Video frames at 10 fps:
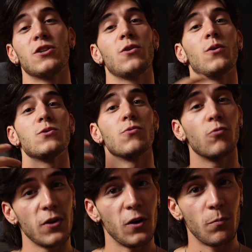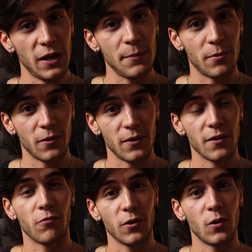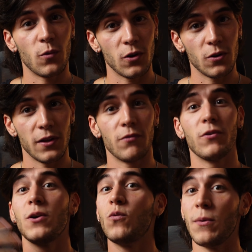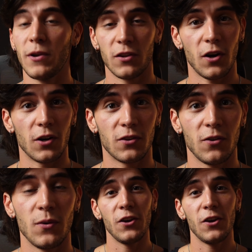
towards real people in the real world and real women to talk to,